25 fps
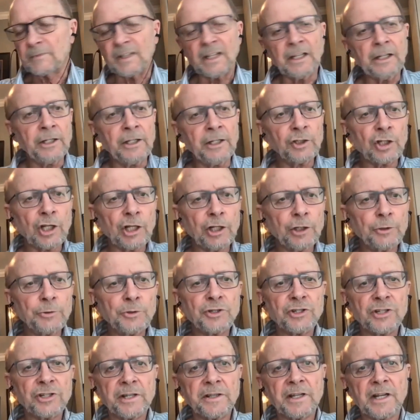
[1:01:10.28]

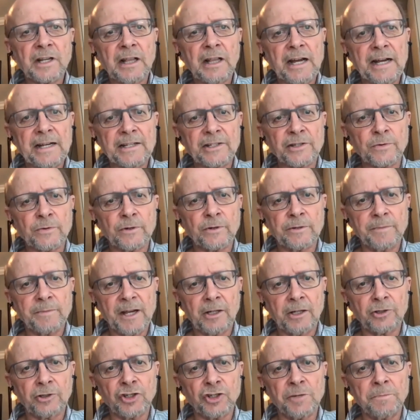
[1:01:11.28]
inclusion in the classroom,
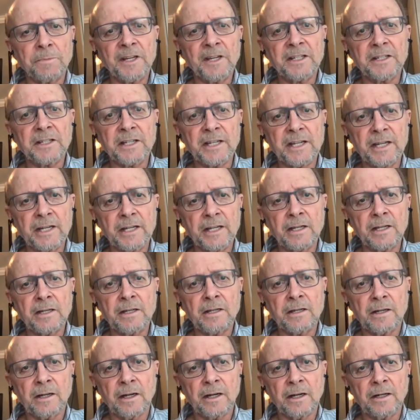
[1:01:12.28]

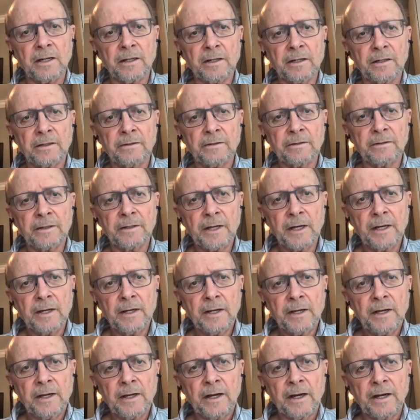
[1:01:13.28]
LGBT
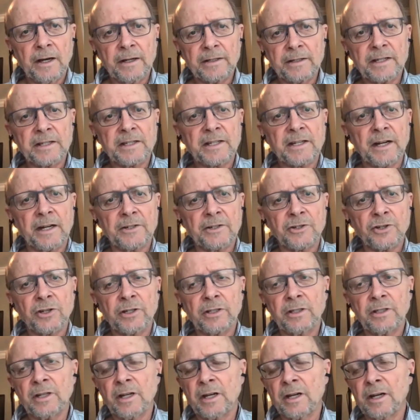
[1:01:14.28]

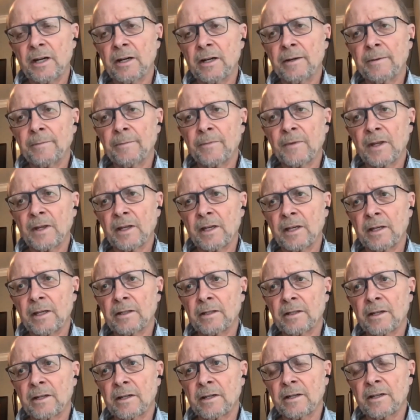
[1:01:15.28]
discussion.
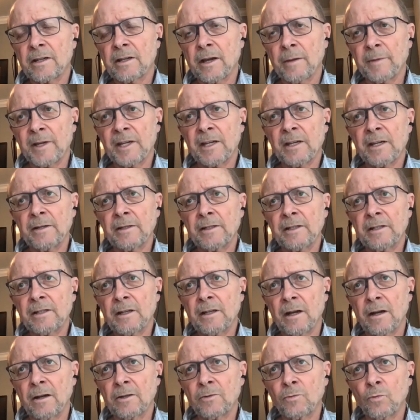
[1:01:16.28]
Coming in
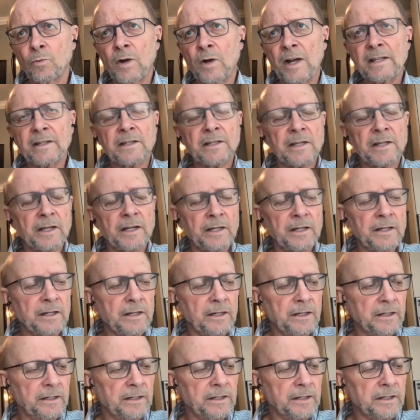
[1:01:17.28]
on Wednesday
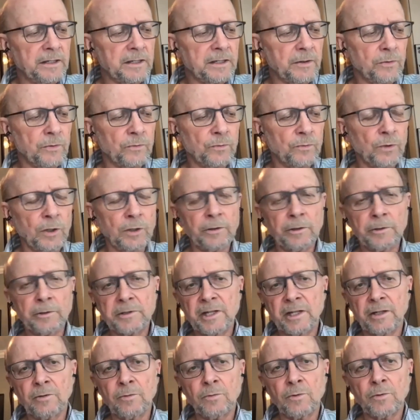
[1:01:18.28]
is Rollo
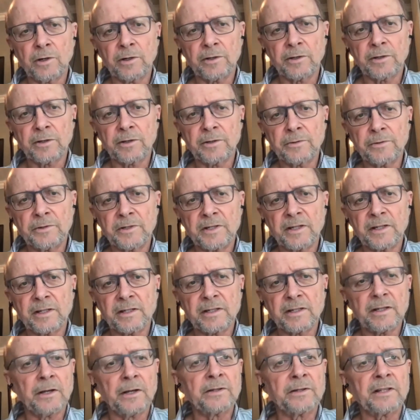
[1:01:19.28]
Dilworth, who's
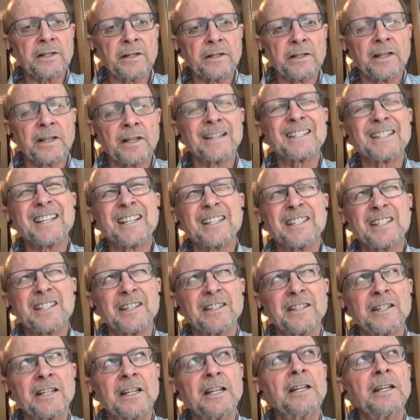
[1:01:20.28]

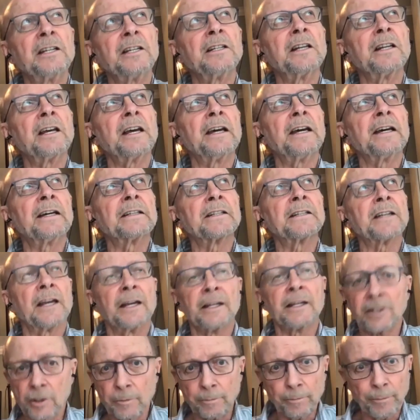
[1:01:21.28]
assistant dean
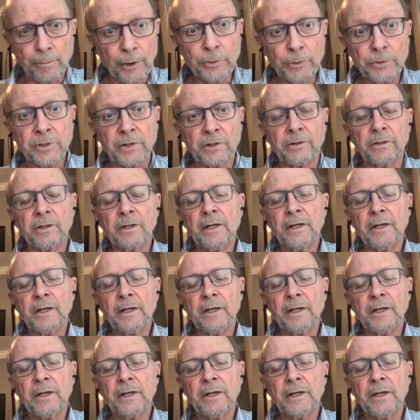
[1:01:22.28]
and composer